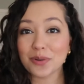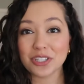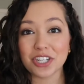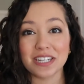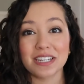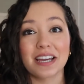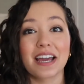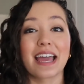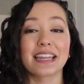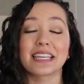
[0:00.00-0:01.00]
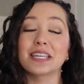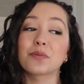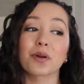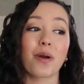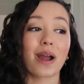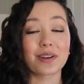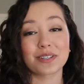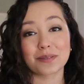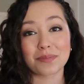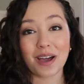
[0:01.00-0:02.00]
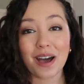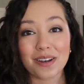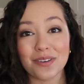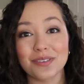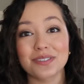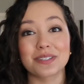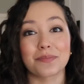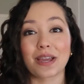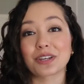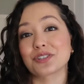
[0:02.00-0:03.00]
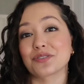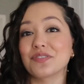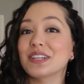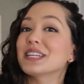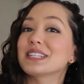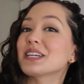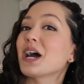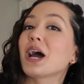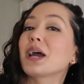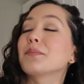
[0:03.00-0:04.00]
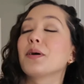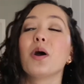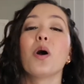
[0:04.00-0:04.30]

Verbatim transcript: agenda and he requires some cuddles, some extra feeding time,